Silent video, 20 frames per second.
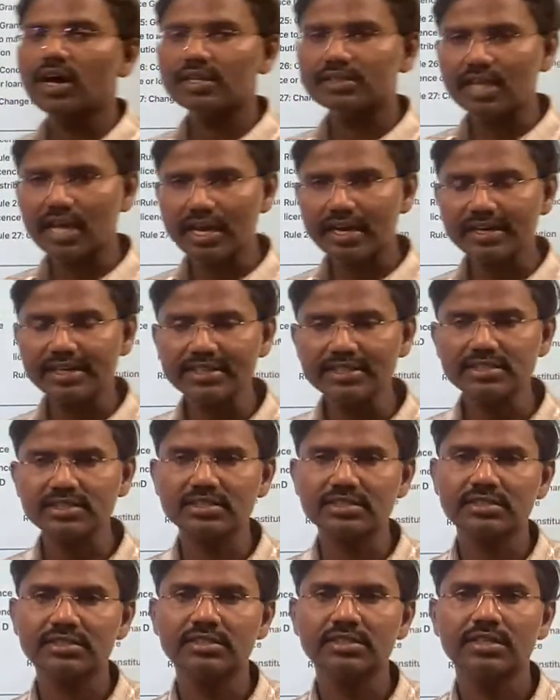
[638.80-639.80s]

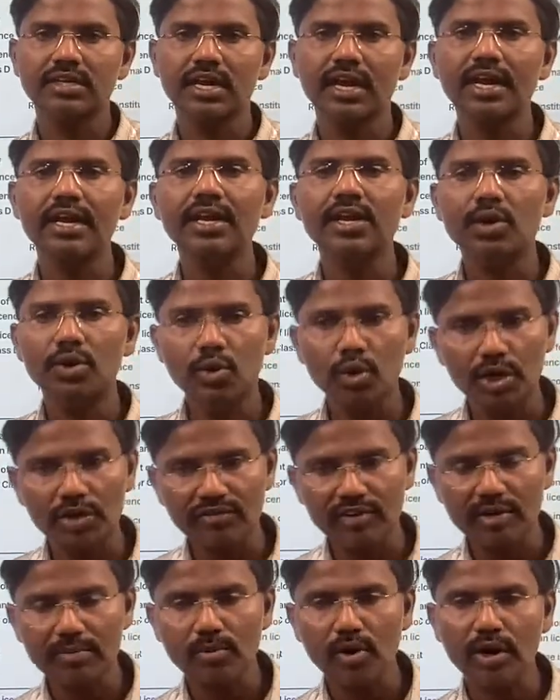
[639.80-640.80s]
authorities and
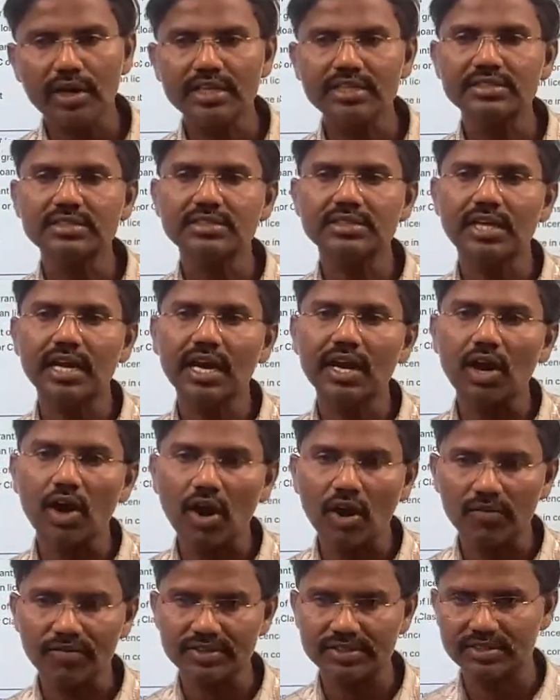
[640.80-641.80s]
notified bodies and
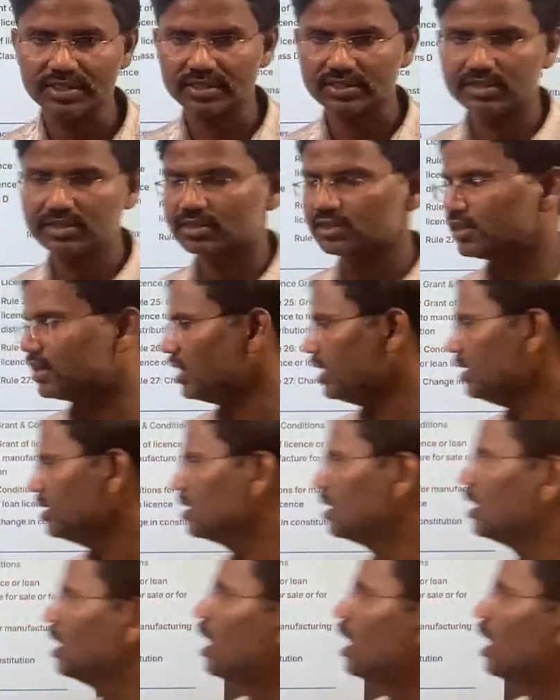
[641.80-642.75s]
officers, right?